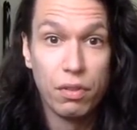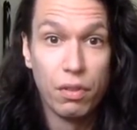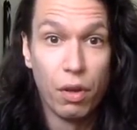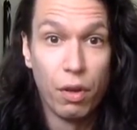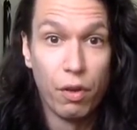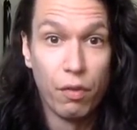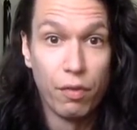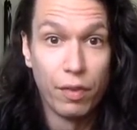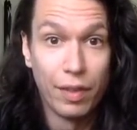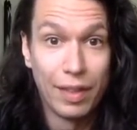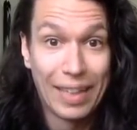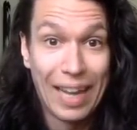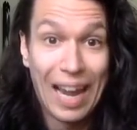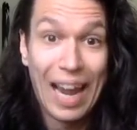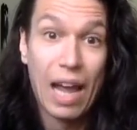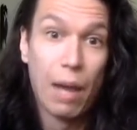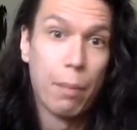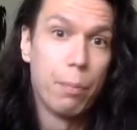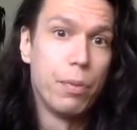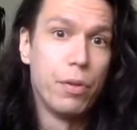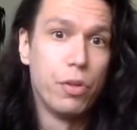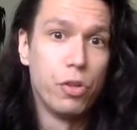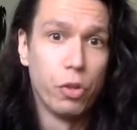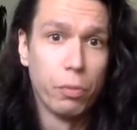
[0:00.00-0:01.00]
of a
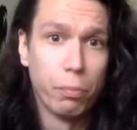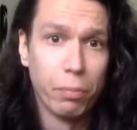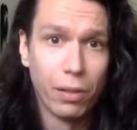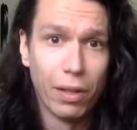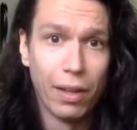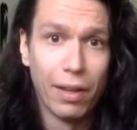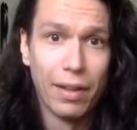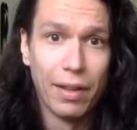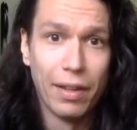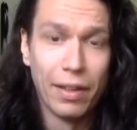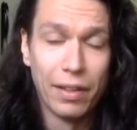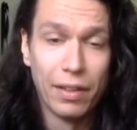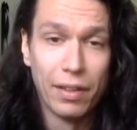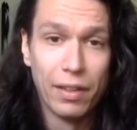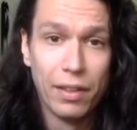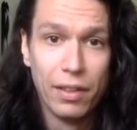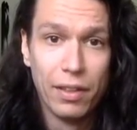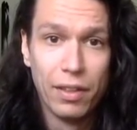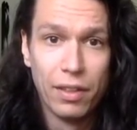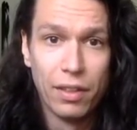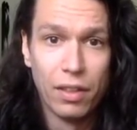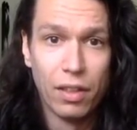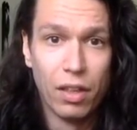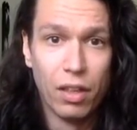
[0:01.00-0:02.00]
gap in your playing
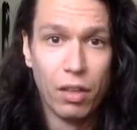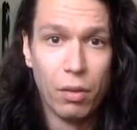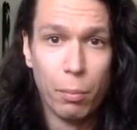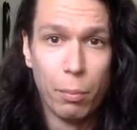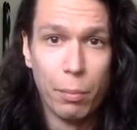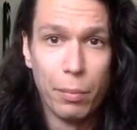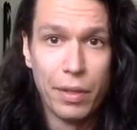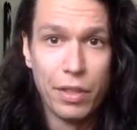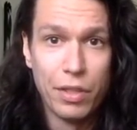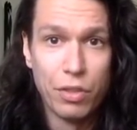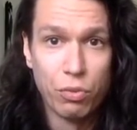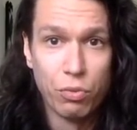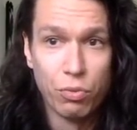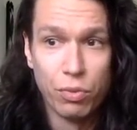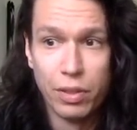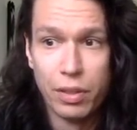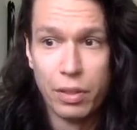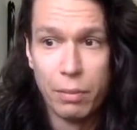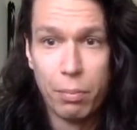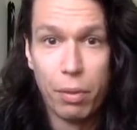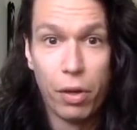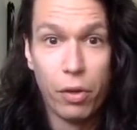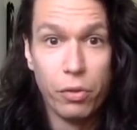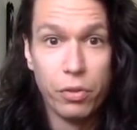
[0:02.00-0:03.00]
is really
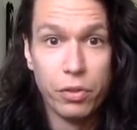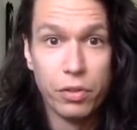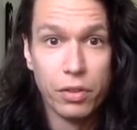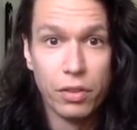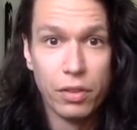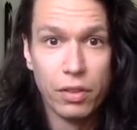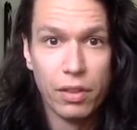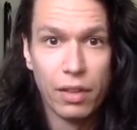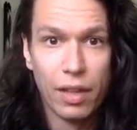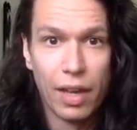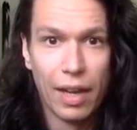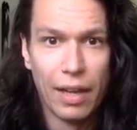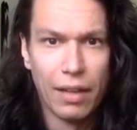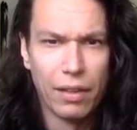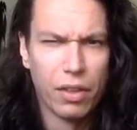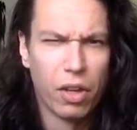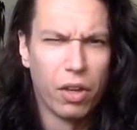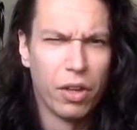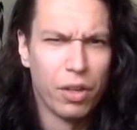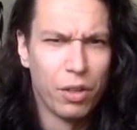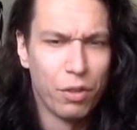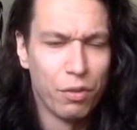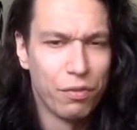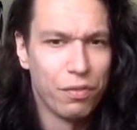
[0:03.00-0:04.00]
potent and
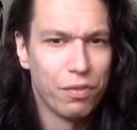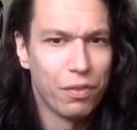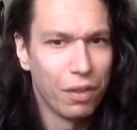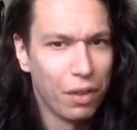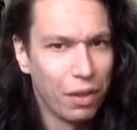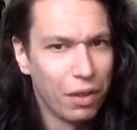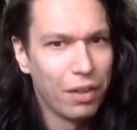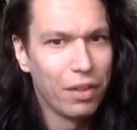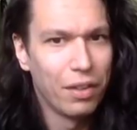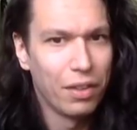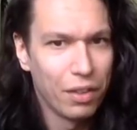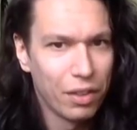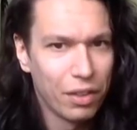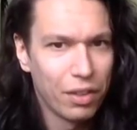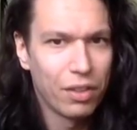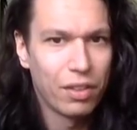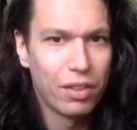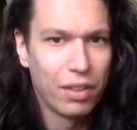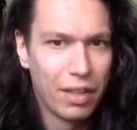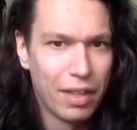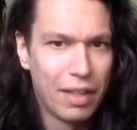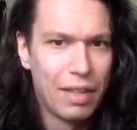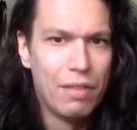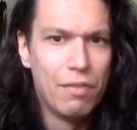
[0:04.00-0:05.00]
kind of
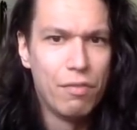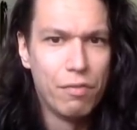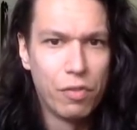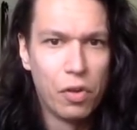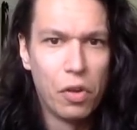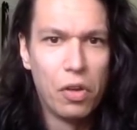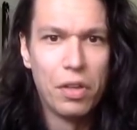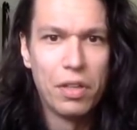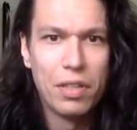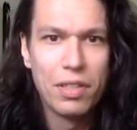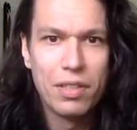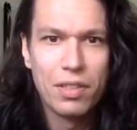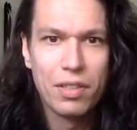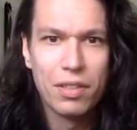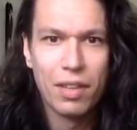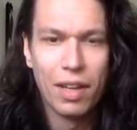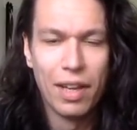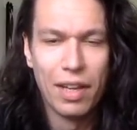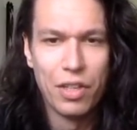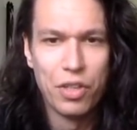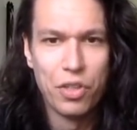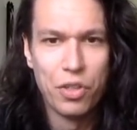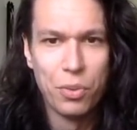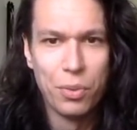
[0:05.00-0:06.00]
inverse,
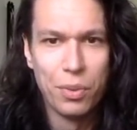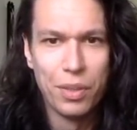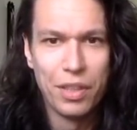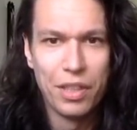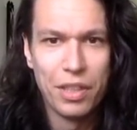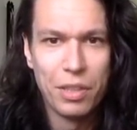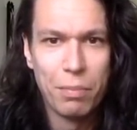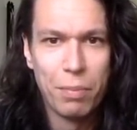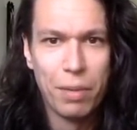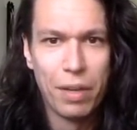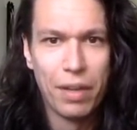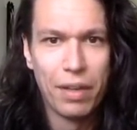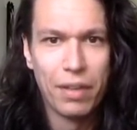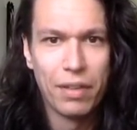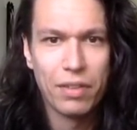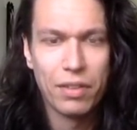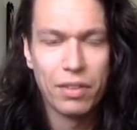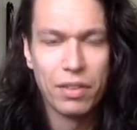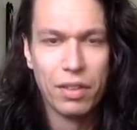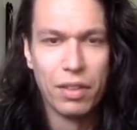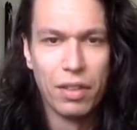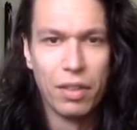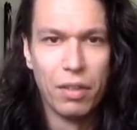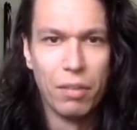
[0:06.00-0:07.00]
as you would expect.
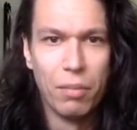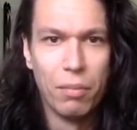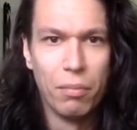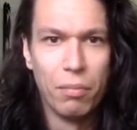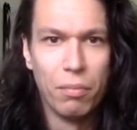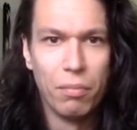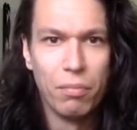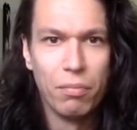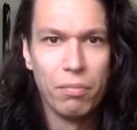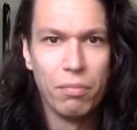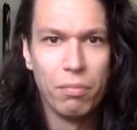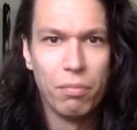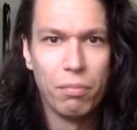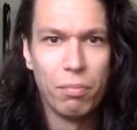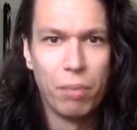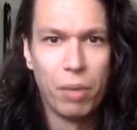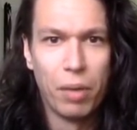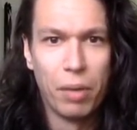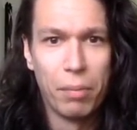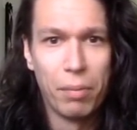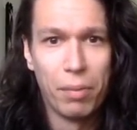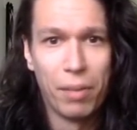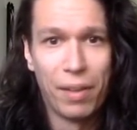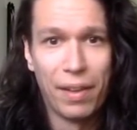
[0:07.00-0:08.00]
By
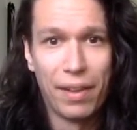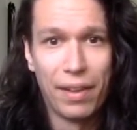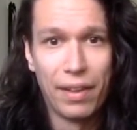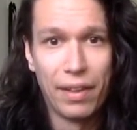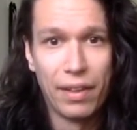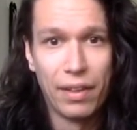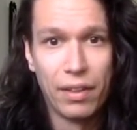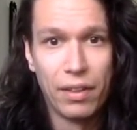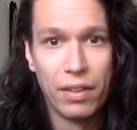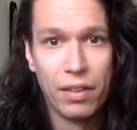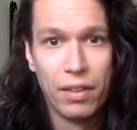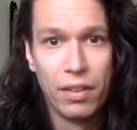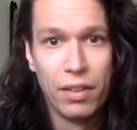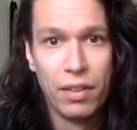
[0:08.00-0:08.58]
playing